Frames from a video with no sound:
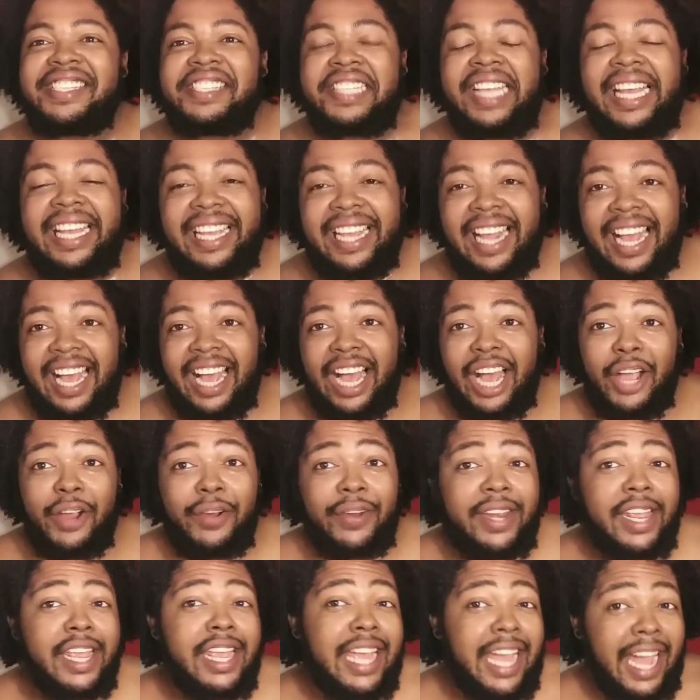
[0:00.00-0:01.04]
is that i
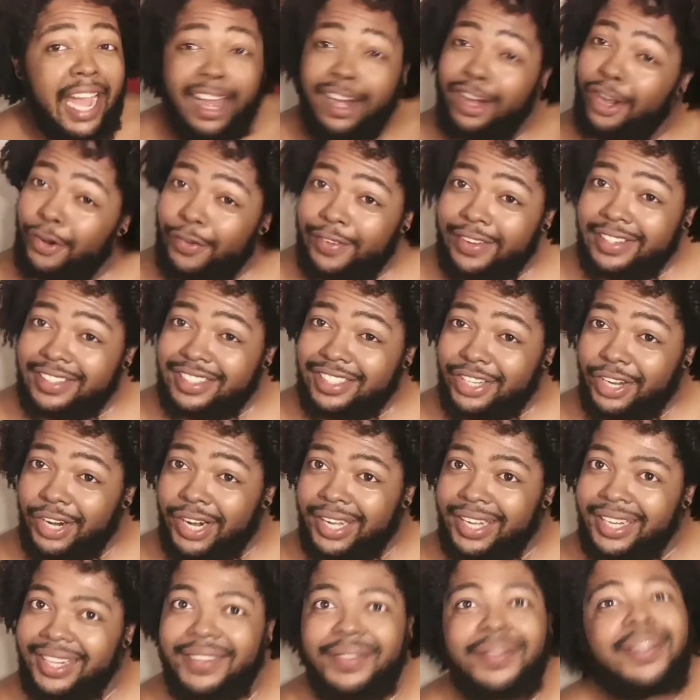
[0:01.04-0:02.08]
already kind of already
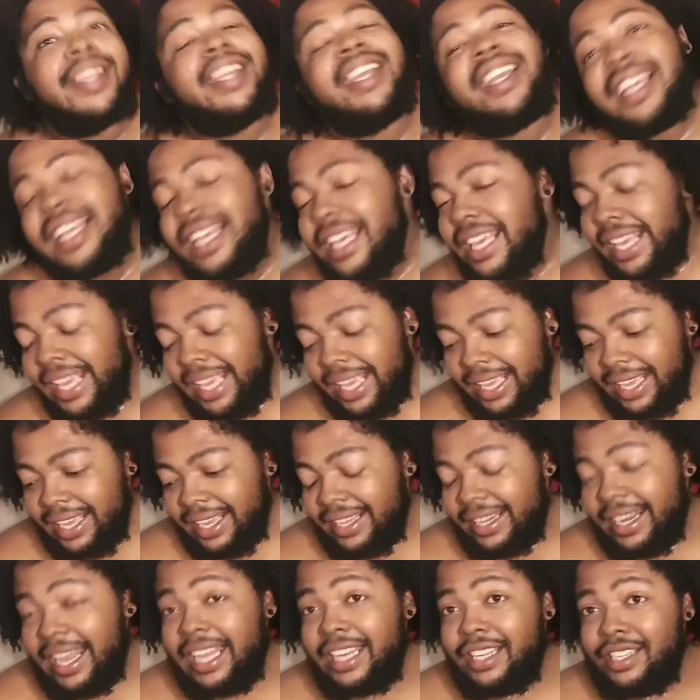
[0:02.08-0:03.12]
started
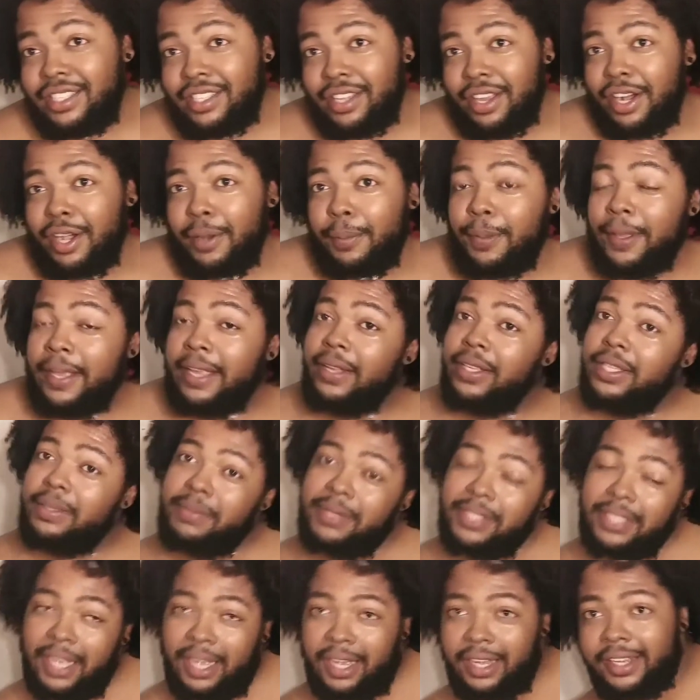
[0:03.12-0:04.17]
and i started playing
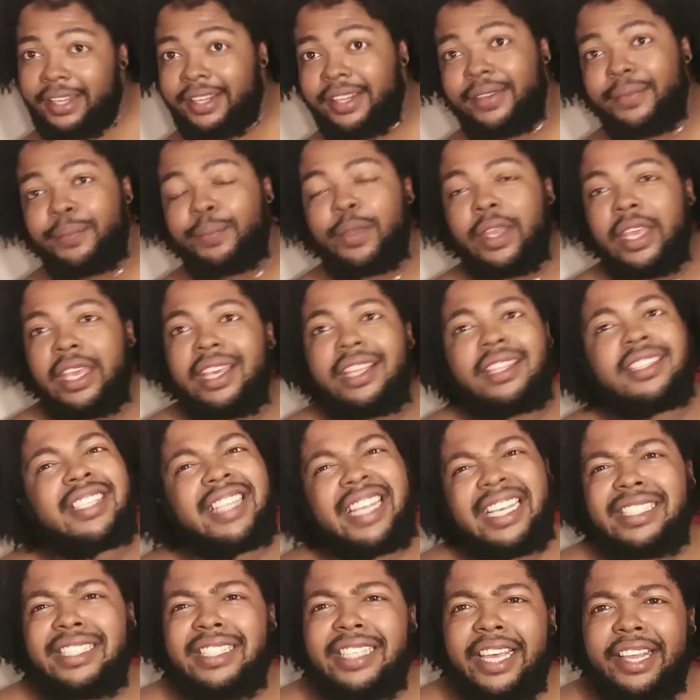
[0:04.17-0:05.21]
some soccer and
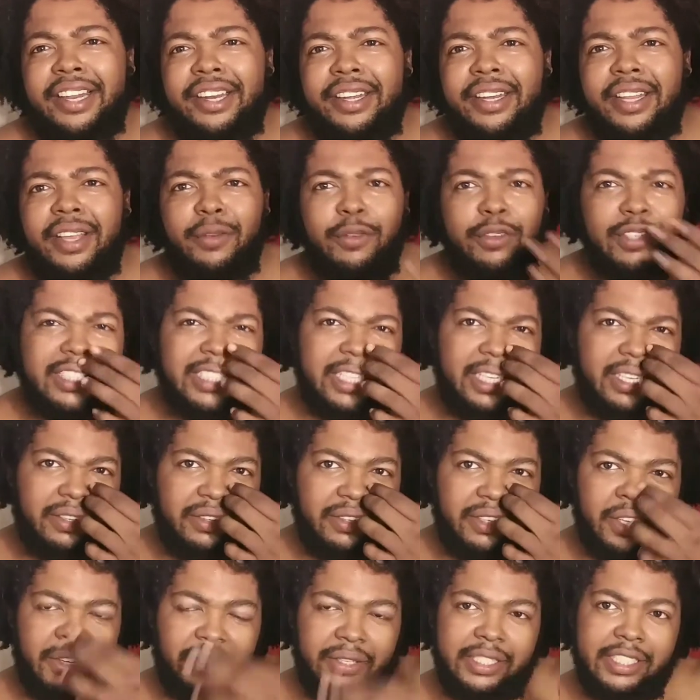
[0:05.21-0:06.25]
today's saturday which i
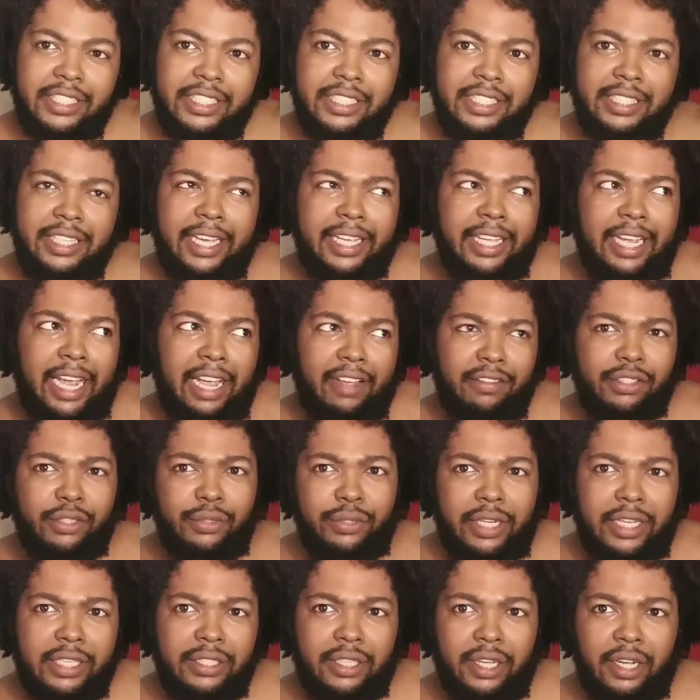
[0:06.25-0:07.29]
don't know is this like i have
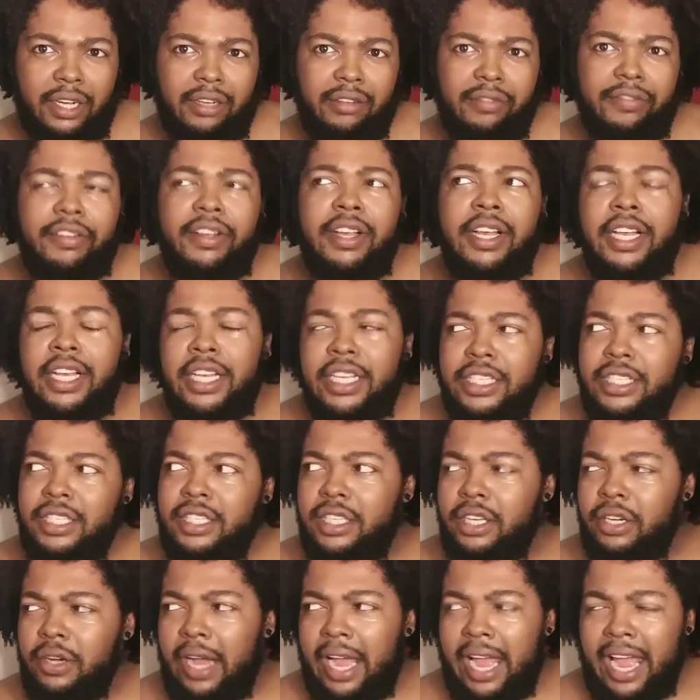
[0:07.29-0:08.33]
two days off
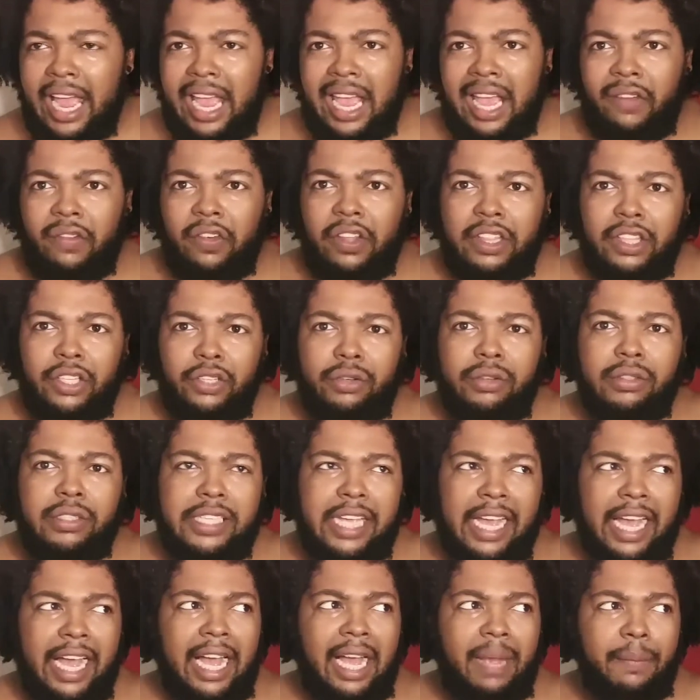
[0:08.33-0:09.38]
so i have a little
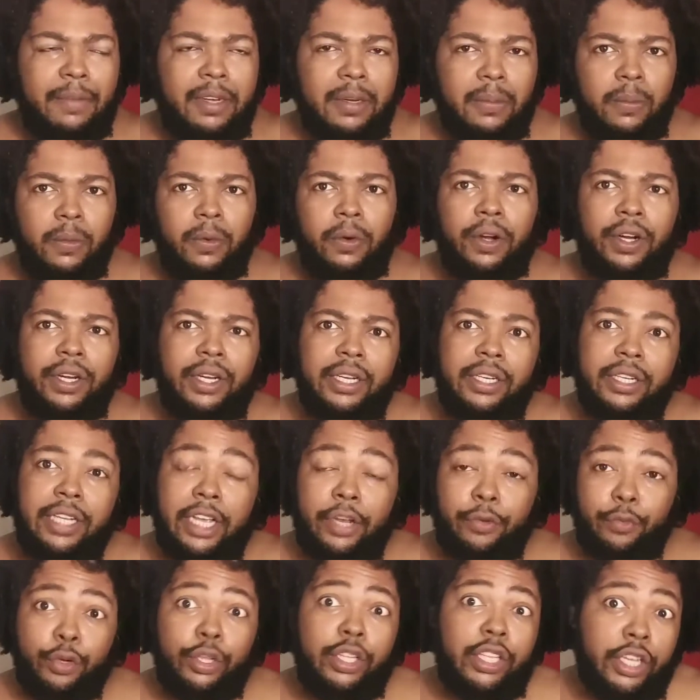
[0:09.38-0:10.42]
time in the morning
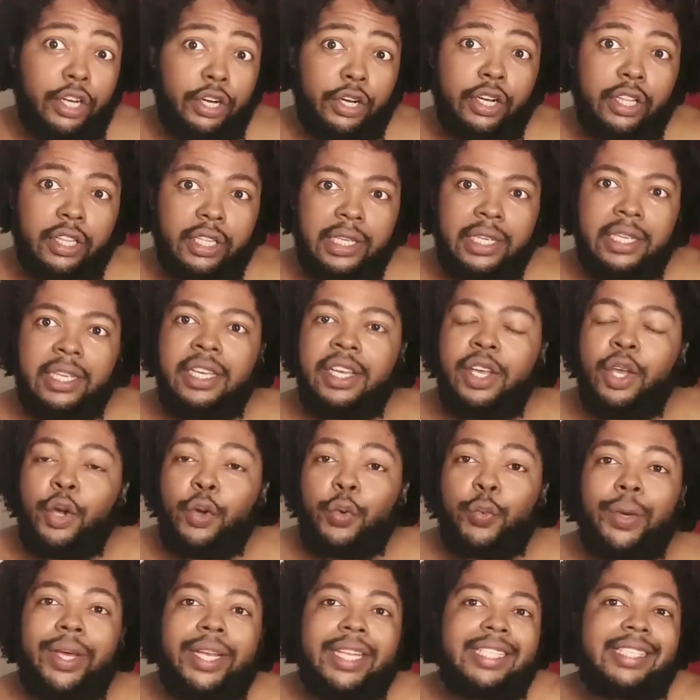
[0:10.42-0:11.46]
like really early
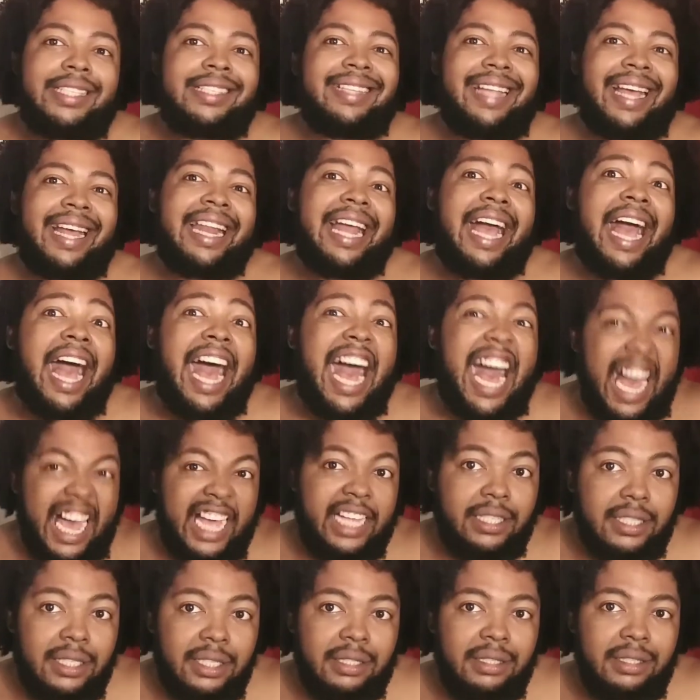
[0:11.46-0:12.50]
when it's not
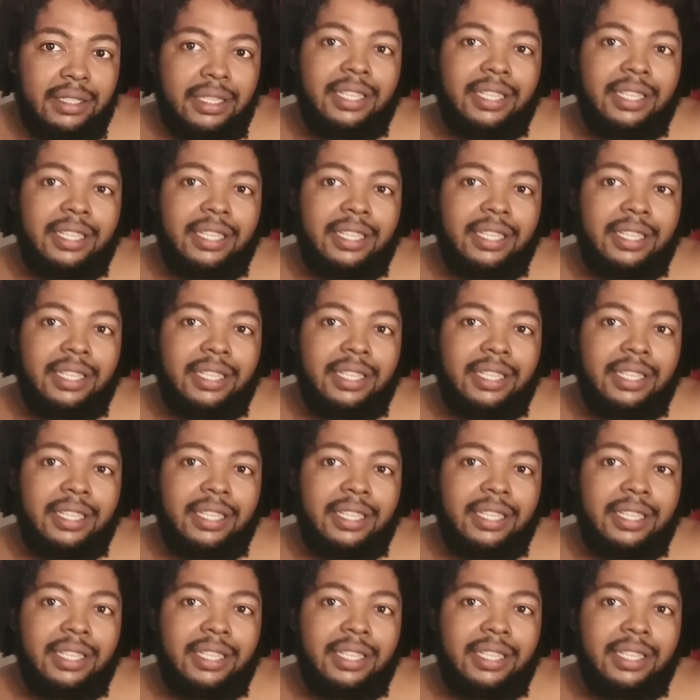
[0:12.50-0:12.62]
hot